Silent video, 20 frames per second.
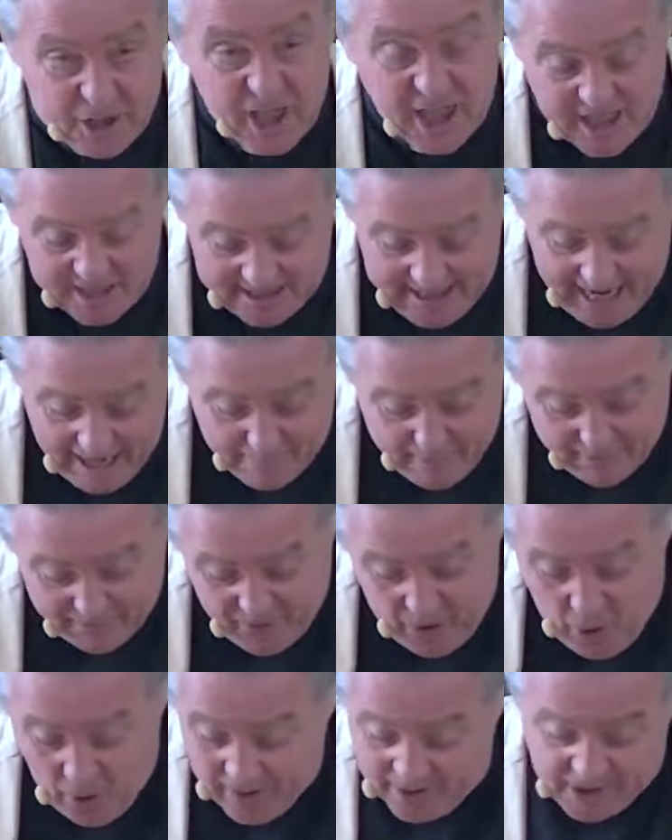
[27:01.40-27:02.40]
just said
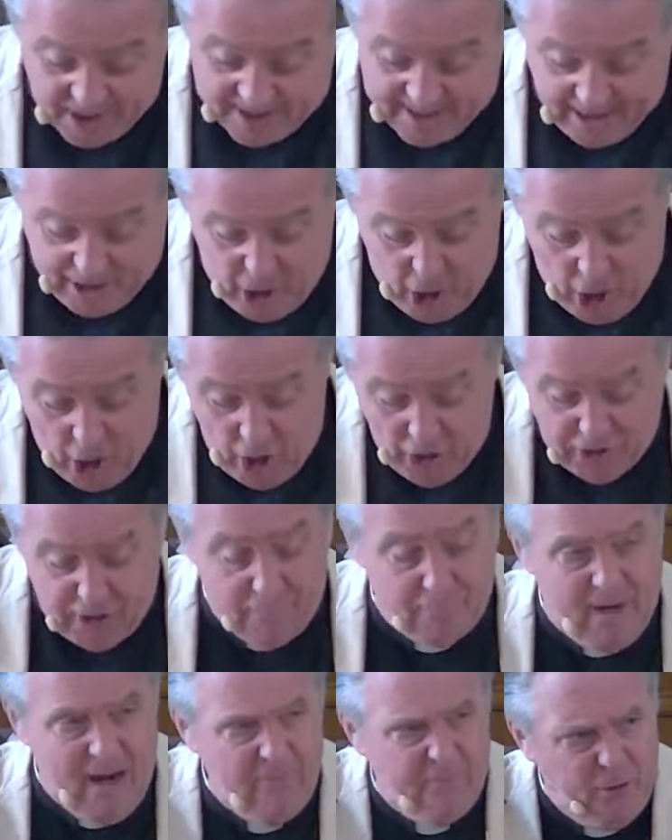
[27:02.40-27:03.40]
before, he just said earth
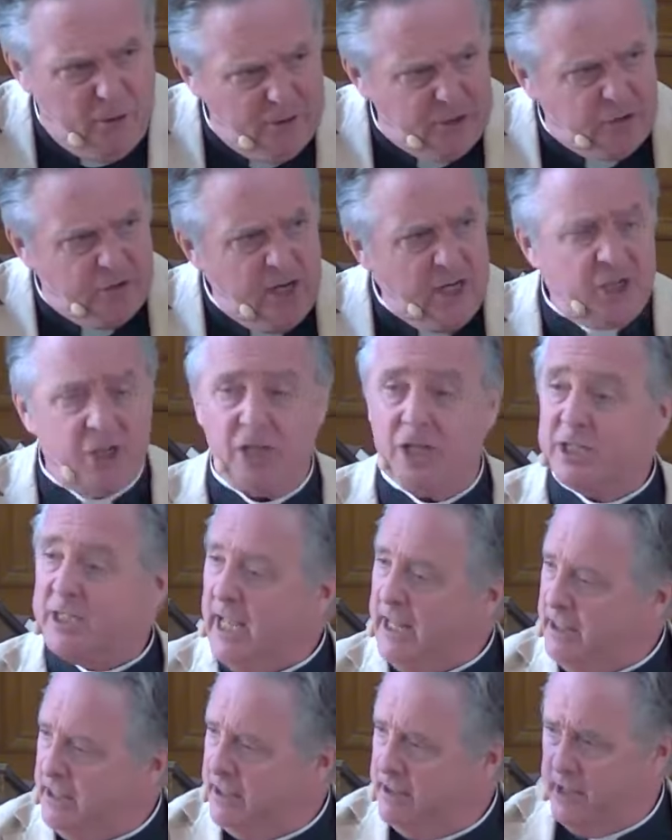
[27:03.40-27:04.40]
bring forth creatures
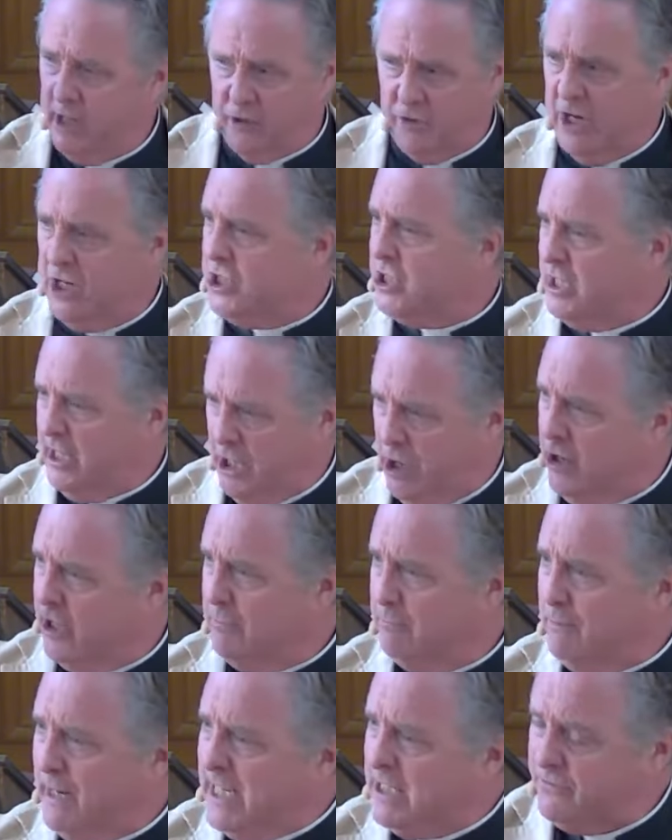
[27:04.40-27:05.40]
and the
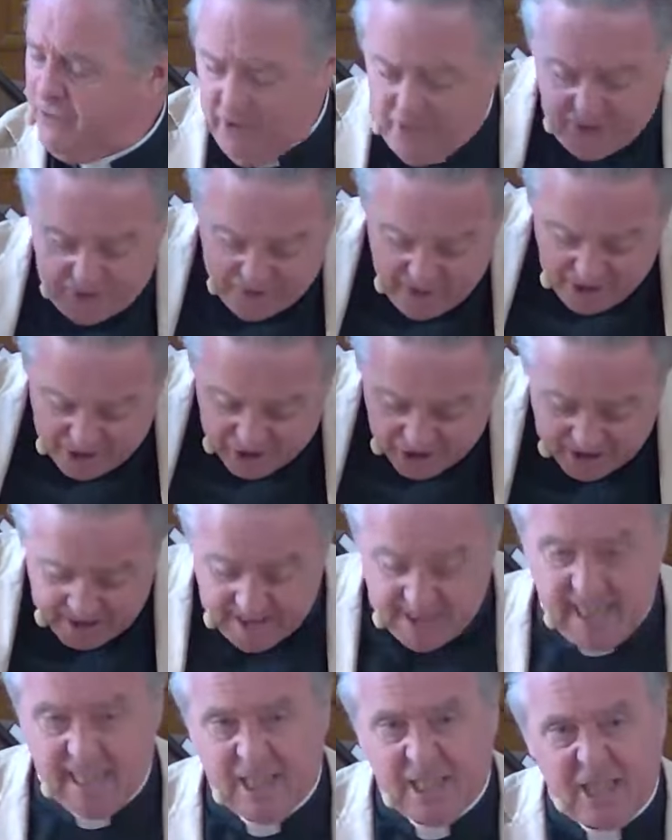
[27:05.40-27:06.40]
earth brings forth creatures. He
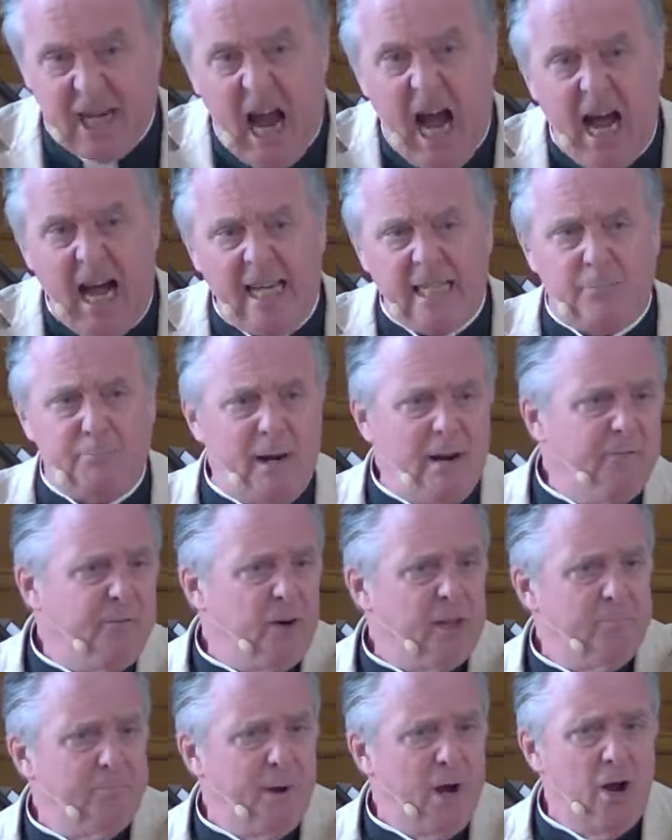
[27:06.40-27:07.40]
says skies bring
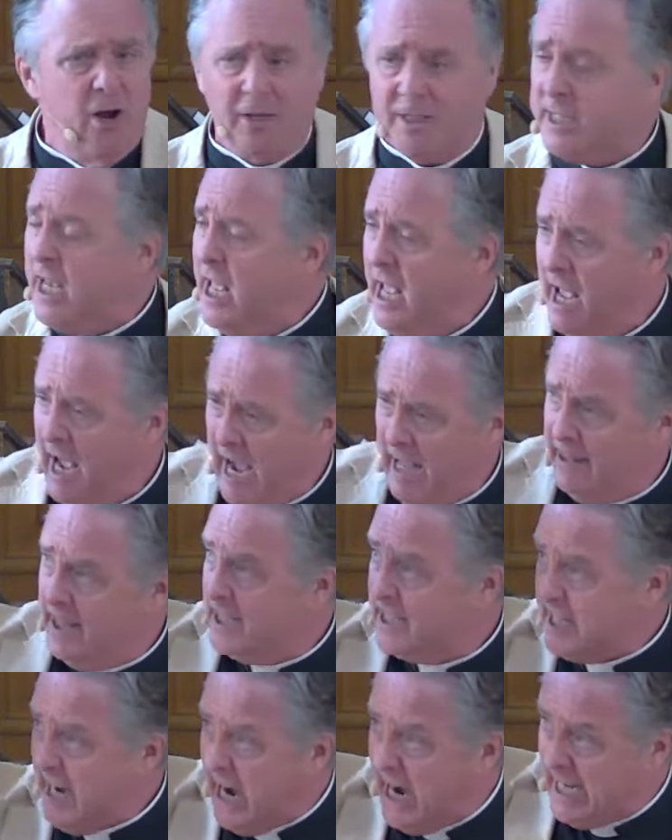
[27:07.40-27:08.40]
forth birds and the
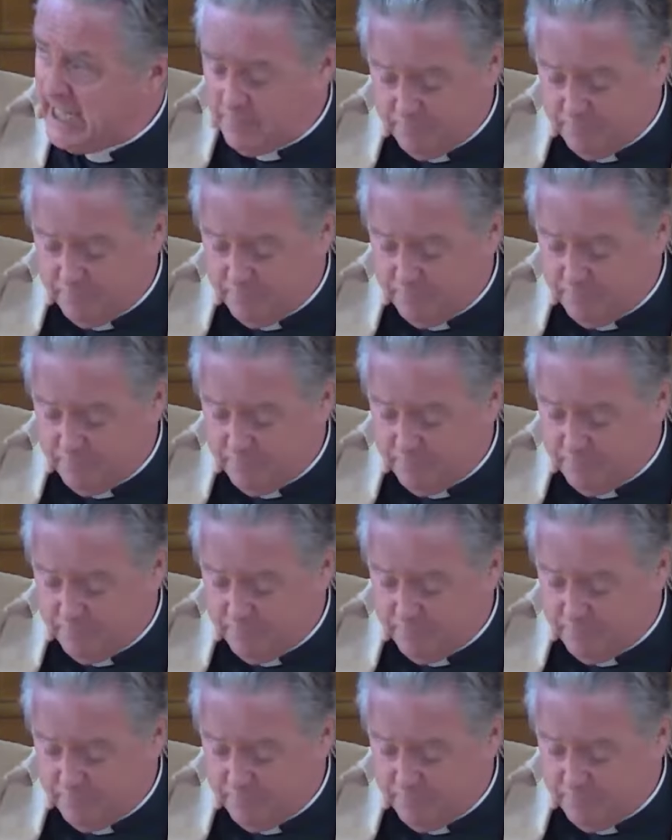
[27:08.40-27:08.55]
skies